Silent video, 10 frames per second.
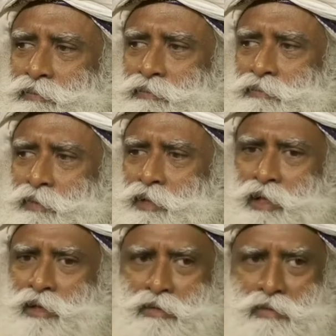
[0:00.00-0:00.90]

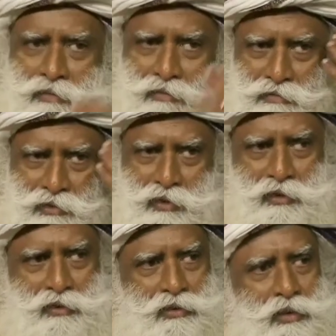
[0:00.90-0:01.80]
They'll go
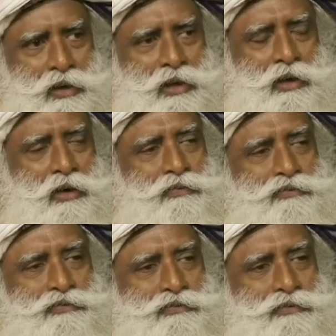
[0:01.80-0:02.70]
totally off.